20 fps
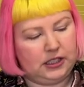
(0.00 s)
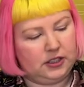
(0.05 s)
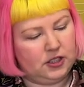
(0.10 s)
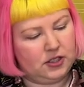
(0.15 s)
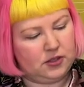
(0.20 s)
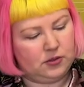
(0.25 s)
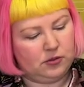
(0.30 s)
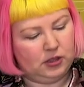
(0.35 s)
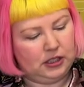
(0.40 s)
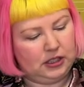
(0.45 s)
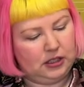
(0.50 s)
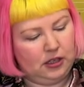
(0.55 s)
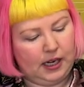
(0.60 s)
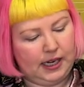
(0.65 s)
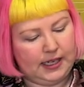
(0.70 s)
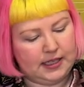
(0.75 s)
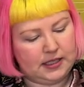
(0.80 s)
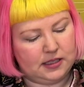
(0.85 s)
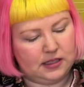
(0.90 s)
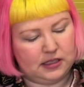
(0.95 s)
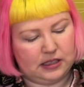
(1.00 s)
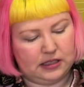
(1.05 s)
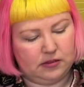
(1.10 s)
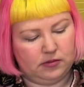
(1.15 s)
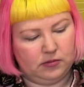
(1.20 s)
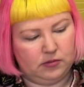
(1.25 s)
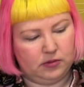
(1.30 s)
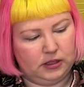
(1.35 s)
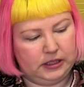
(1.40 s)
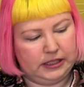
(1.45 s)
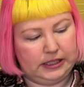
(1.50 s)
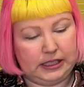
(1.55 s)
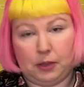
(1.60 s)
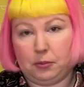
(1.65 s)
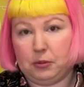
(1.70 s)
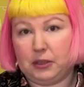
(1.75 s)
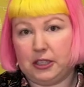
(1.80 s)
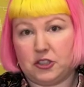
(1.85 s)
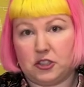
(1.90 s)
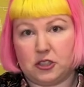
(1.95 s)
just really nice, really a
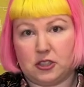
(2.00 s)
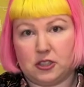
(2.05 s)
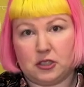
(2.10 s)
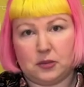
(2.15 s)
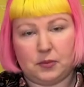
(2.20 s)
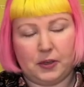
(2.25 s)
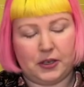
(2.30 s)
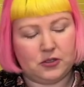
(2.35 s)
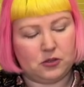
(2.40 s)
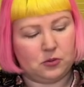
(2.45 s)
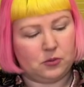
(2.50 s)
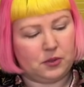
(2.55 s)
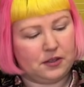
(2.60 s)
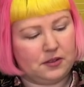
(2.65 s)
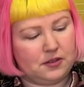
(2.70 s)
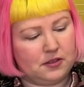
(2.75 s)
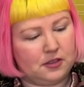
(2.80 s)
pleasure to puzzle with.